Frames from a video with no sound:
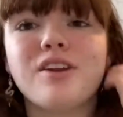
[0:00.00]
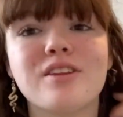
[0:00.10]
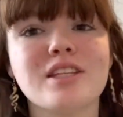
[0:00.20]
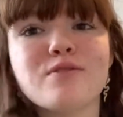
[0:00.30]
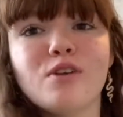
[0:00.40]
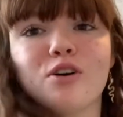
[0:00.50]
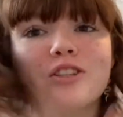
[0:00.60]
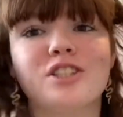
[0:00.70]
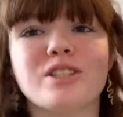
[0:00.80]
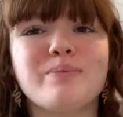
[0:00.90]
this
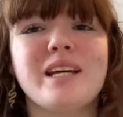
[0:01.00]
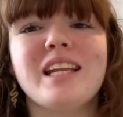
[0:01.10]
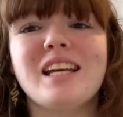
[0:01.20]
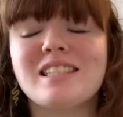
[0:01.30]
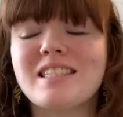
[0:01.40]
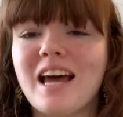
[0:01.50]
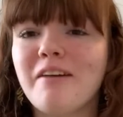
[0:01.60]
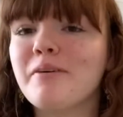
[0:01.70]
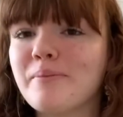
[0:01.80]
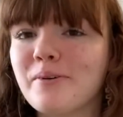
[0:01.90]
vlog's just been
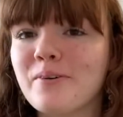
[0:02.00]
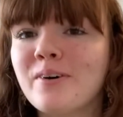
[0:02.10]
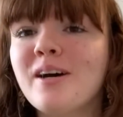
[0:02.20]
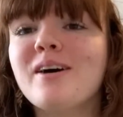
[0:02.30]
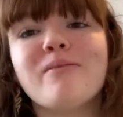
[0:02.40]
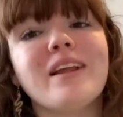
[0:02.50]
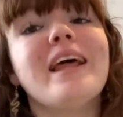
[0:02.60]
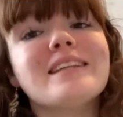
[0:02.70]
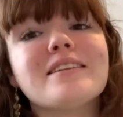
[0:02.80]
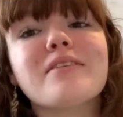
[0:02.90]
terrible, but
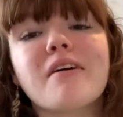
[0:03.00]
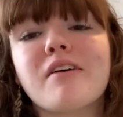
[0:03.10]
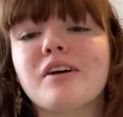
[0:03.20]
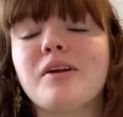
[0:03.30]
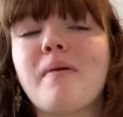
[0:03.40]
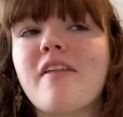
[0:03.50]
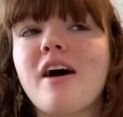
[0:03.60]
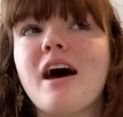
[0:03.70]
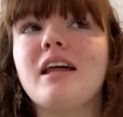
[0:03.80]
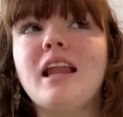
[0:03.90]
let's stop going on about
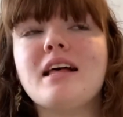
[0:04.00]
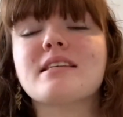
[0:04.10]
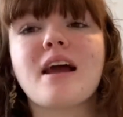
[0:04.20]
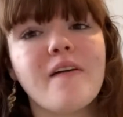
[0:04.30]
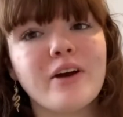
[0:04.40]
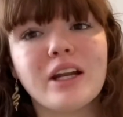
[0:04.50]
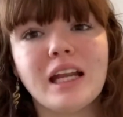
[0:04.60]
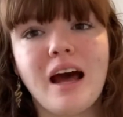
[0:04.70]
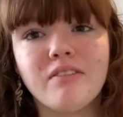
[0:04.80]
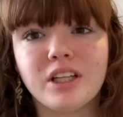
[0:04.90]
that and let's carry on and
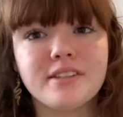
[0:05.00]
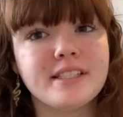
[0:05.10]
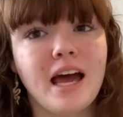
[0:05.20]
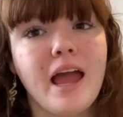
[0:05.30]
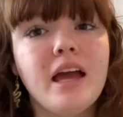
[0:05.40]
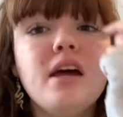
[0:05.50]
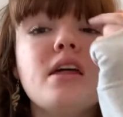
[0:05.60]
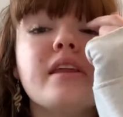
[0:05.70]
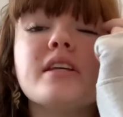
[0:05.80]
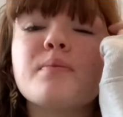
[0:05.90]
have a good day.
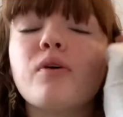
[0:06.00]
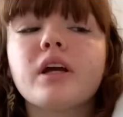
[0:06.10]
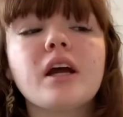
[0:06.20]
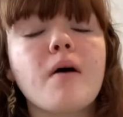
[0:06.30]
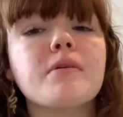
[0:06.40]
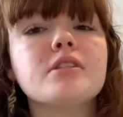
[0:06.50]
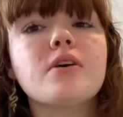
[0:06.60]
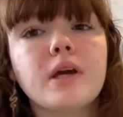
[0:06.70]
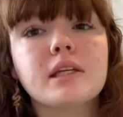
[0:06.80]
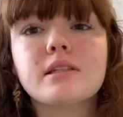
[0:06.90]
This morning I've been
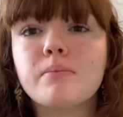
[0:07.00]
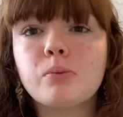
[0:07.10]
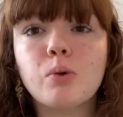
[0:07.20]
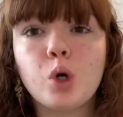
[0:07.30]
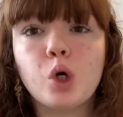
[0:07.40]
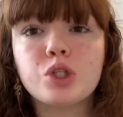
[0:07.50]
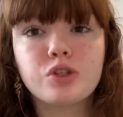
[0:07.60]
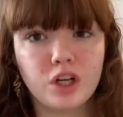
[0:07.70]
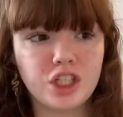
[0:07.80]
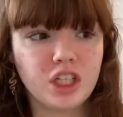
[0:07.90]
sewing some more
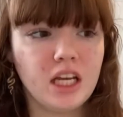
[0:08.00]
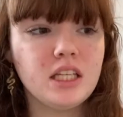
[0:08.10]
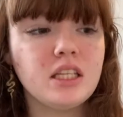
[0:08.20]
scrunchies.